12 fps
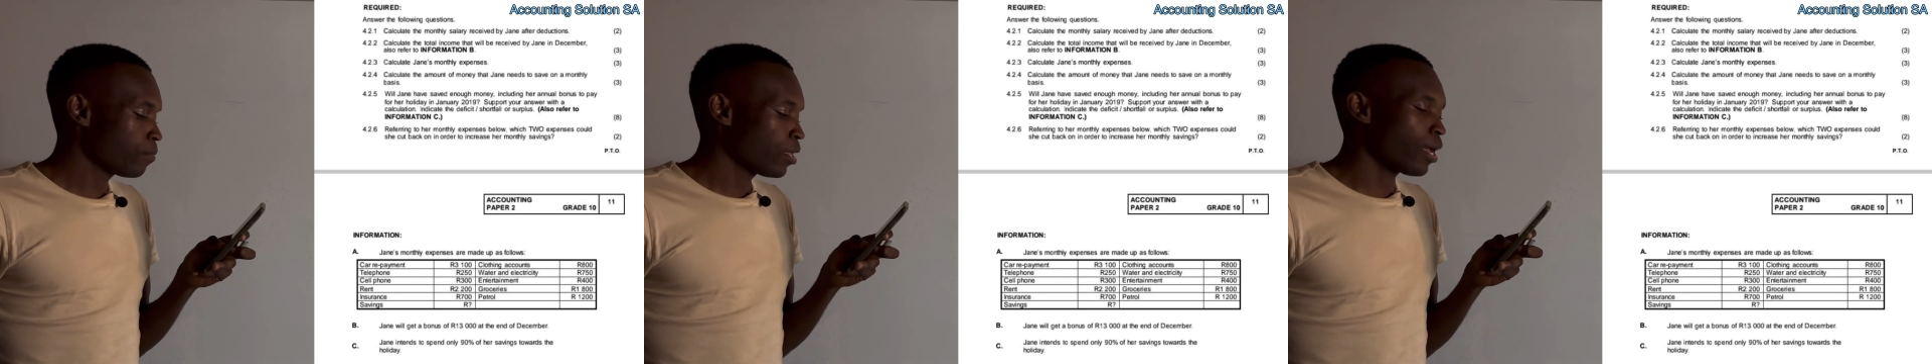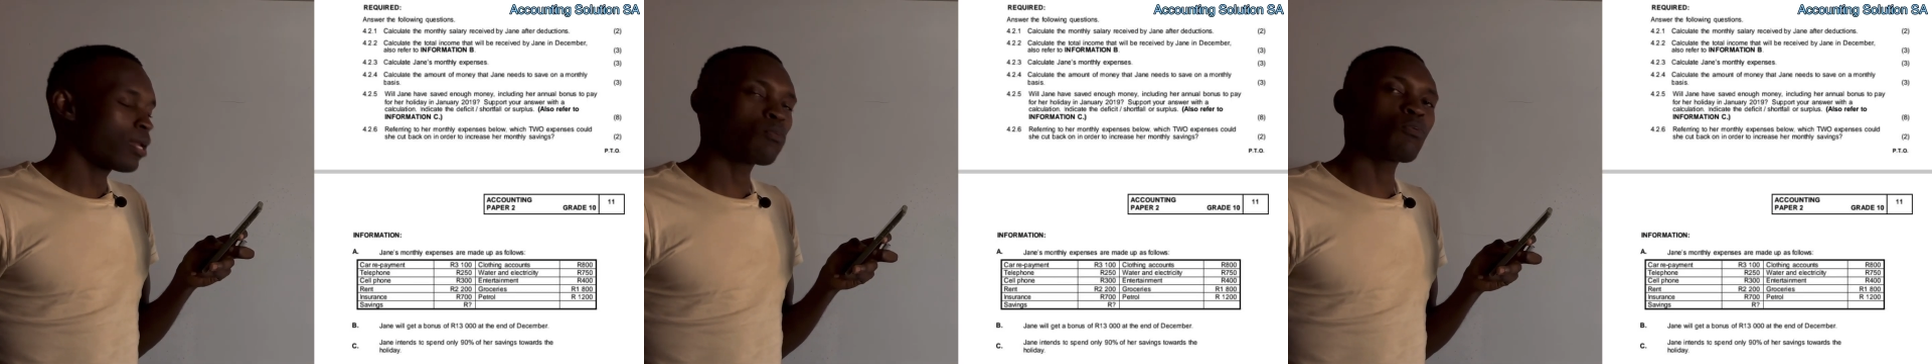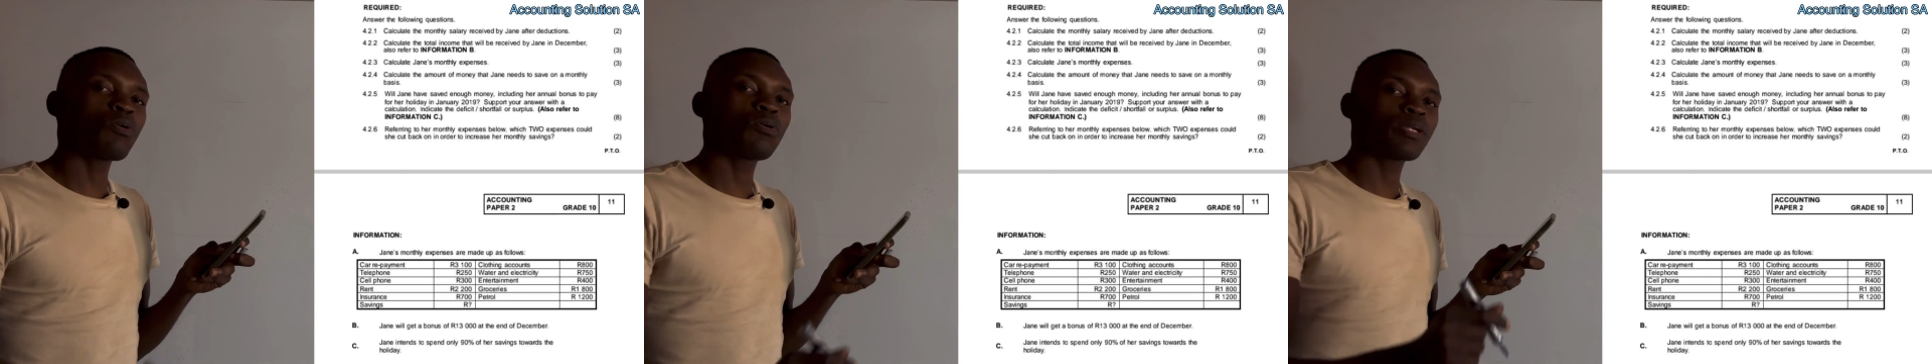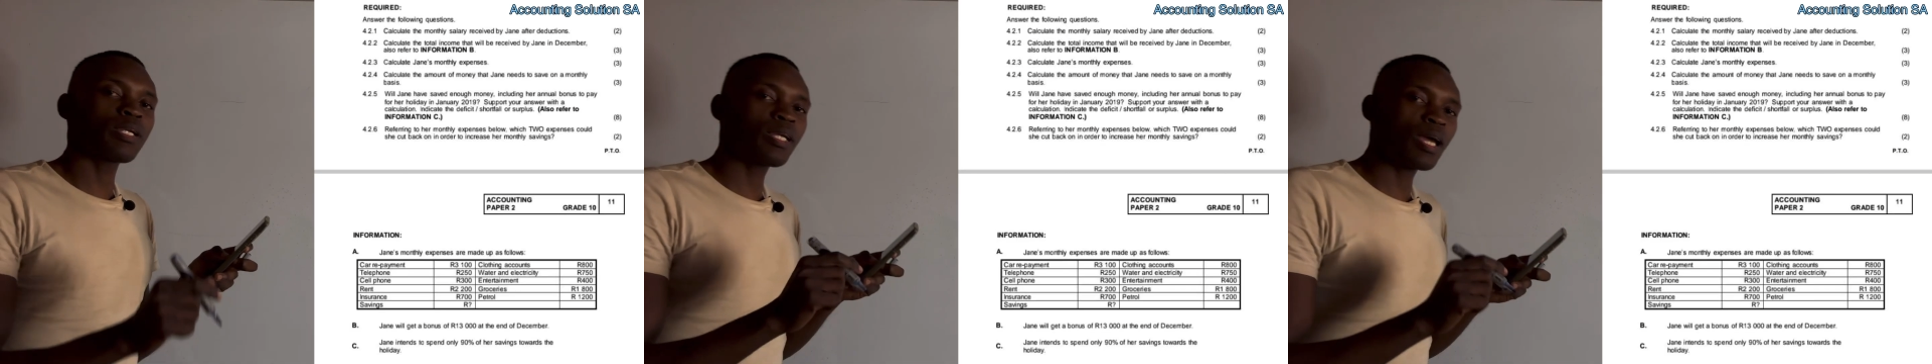and we
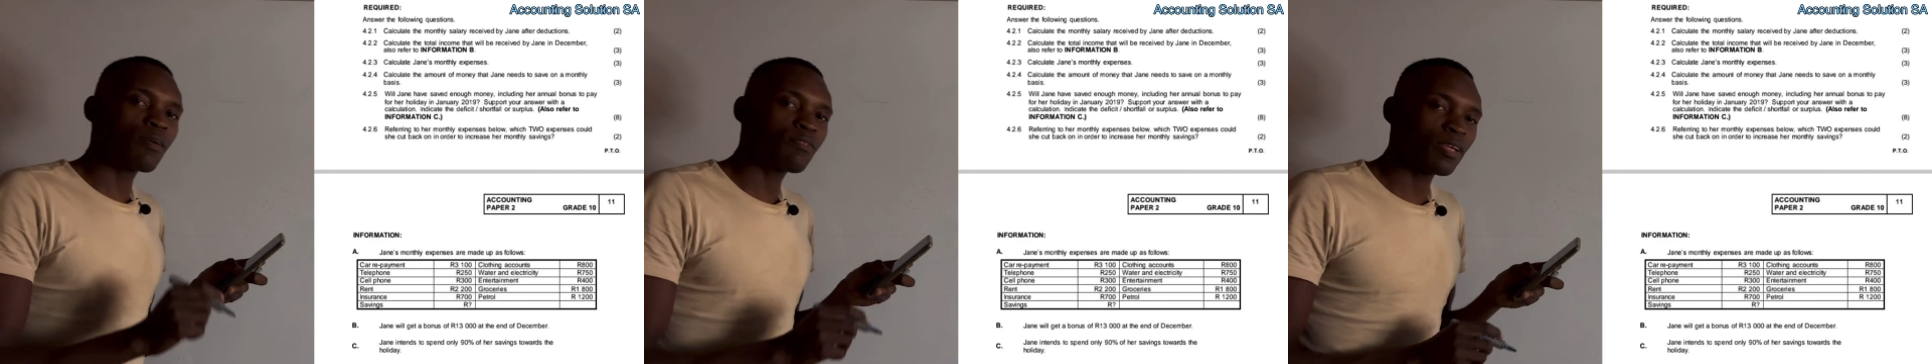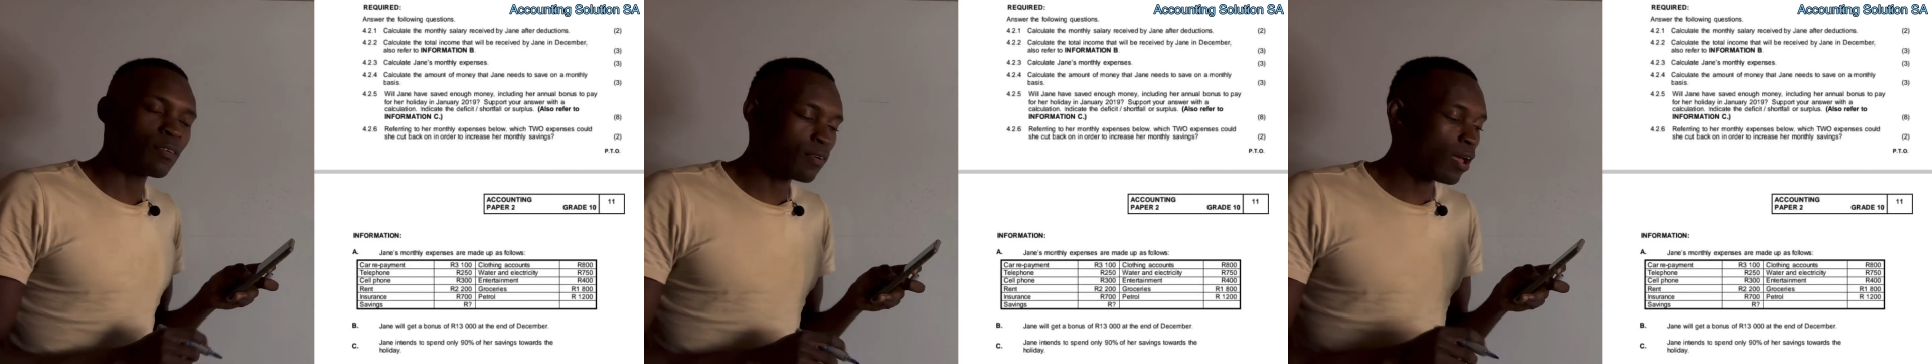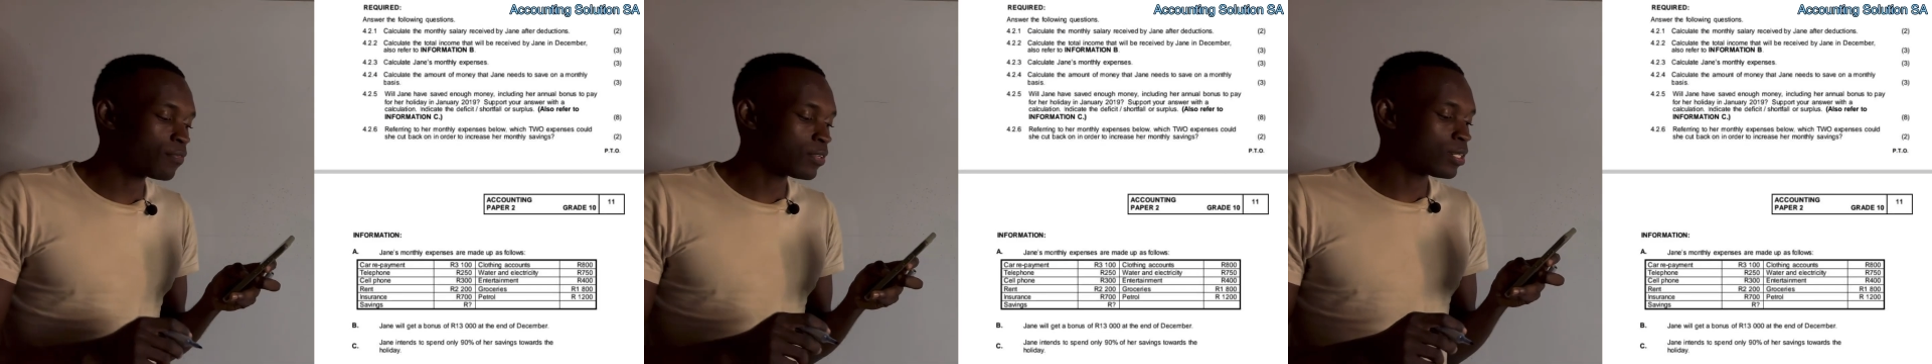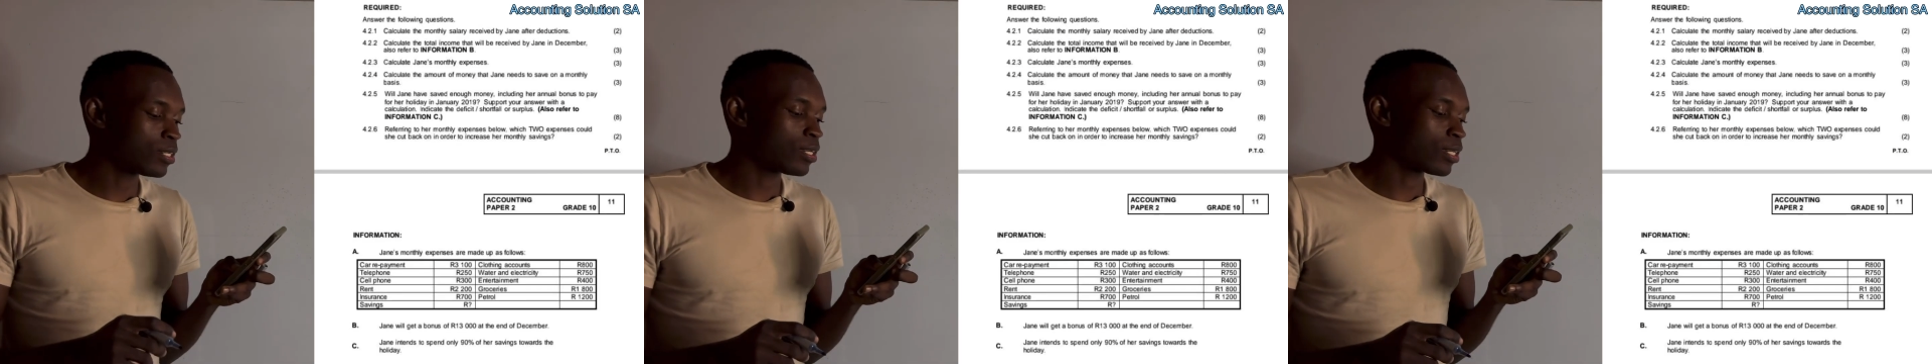already have after
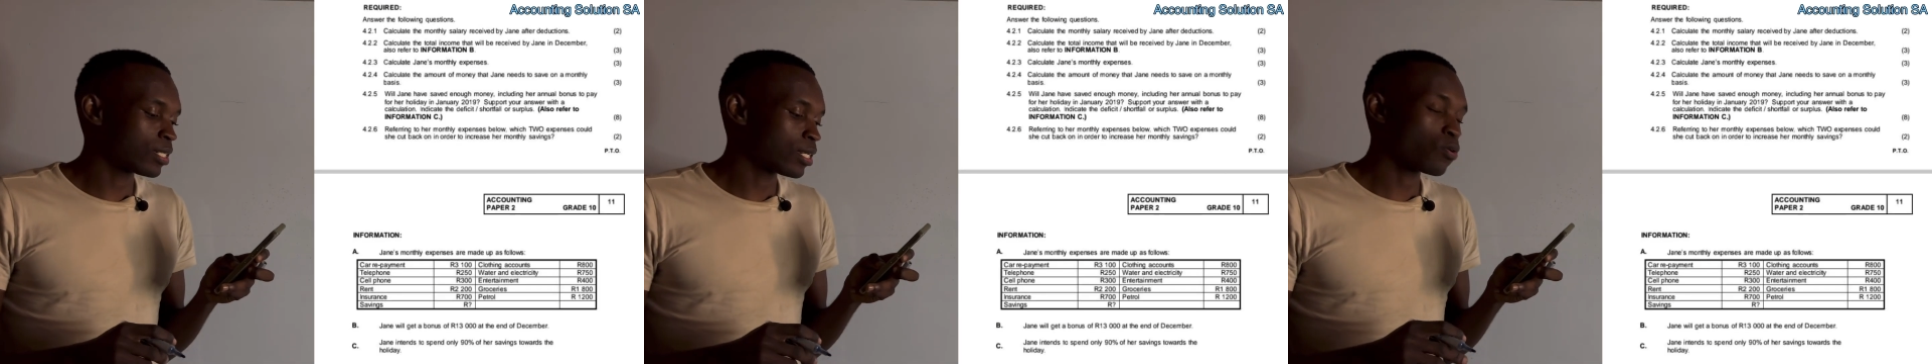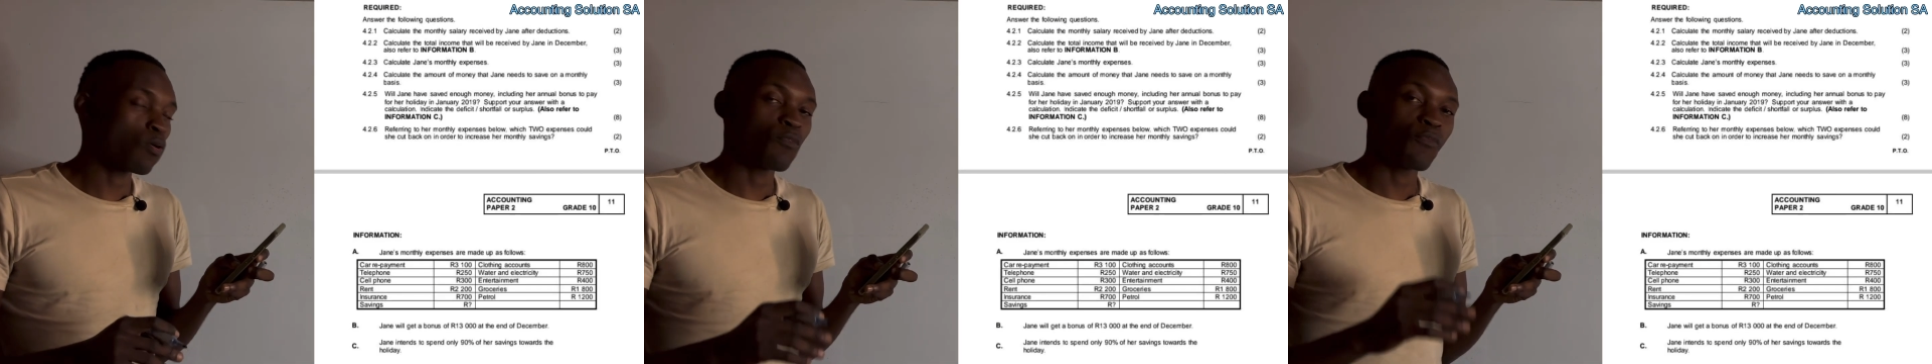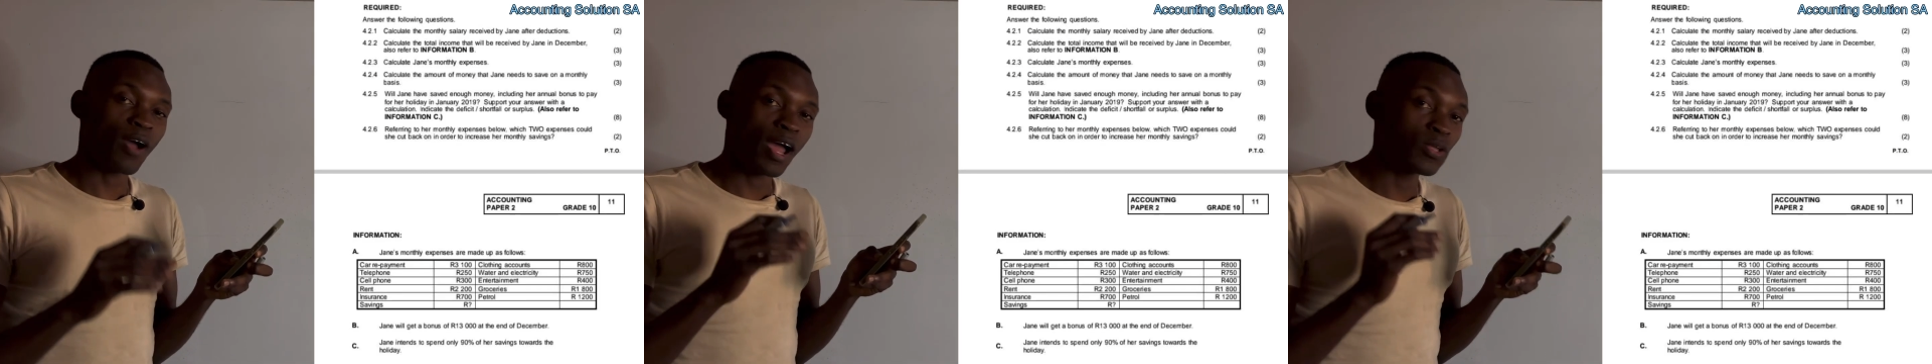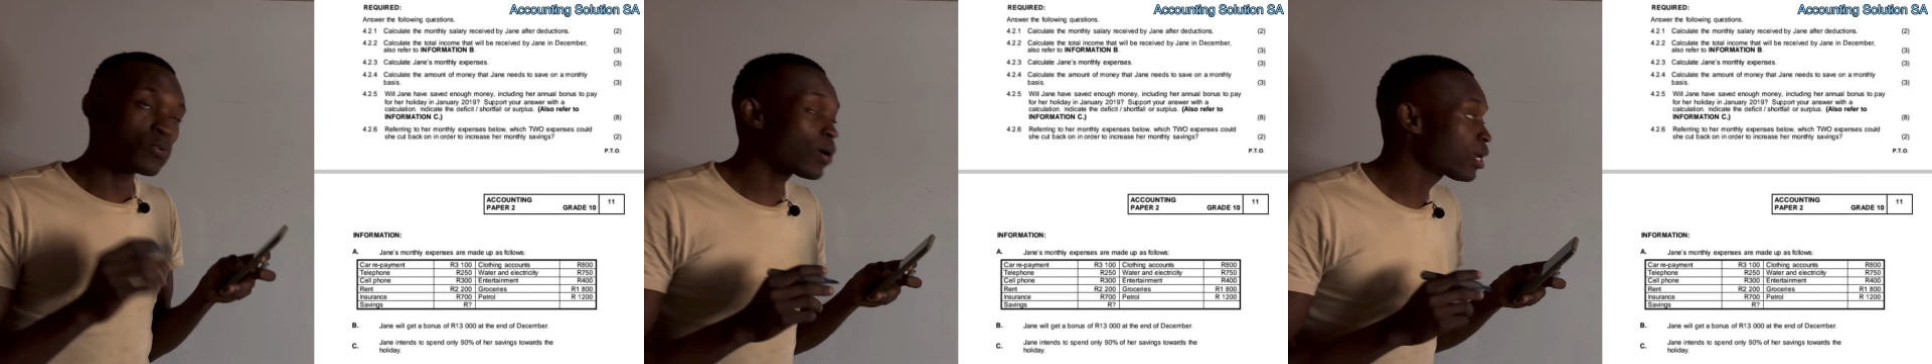deduction of
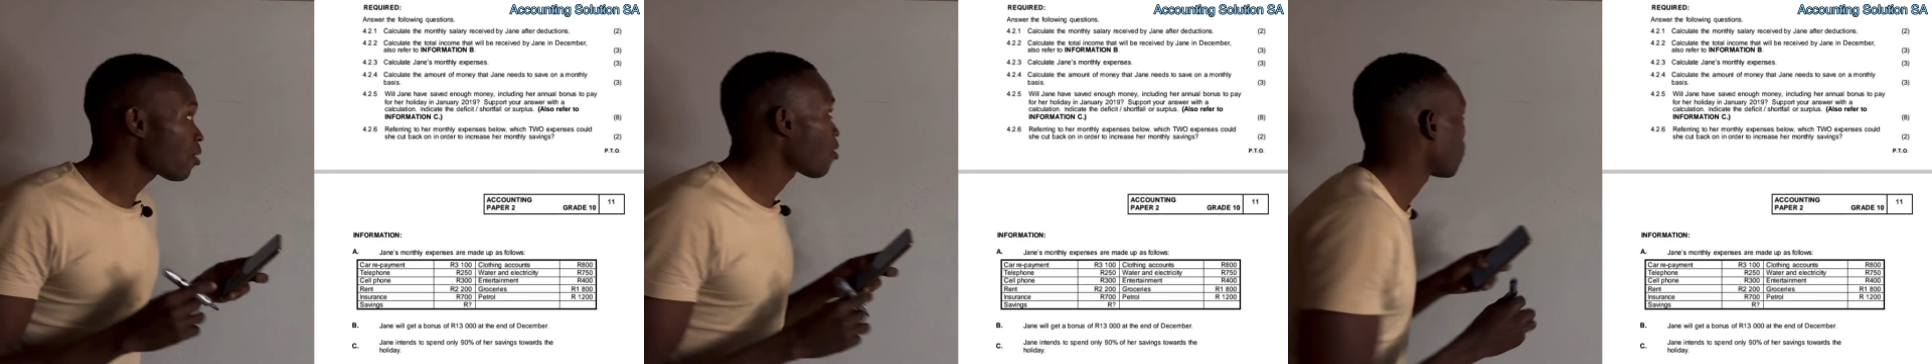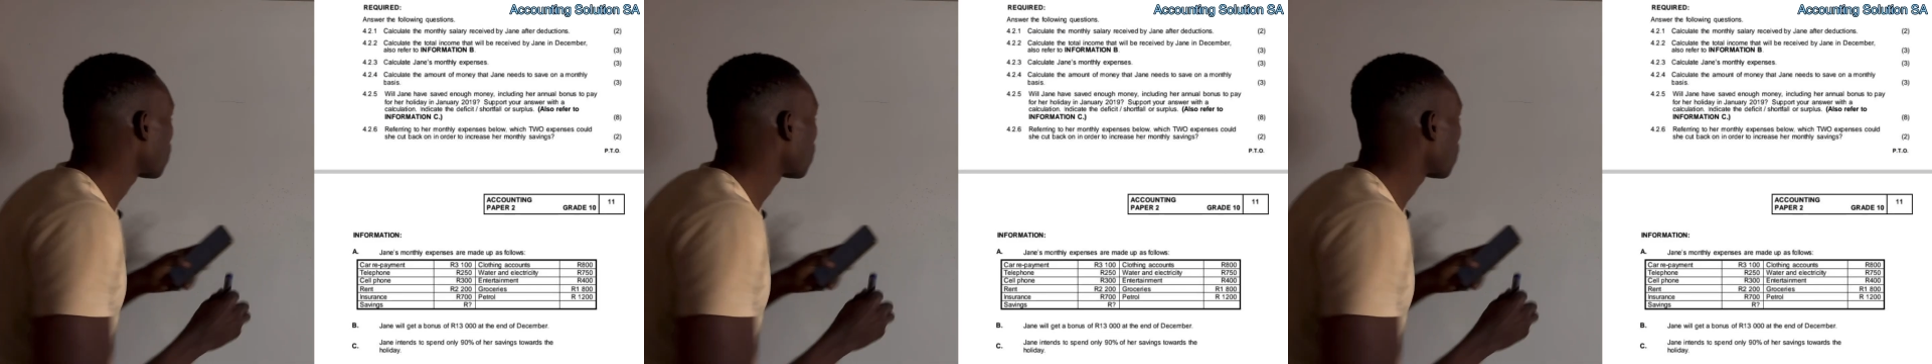annually of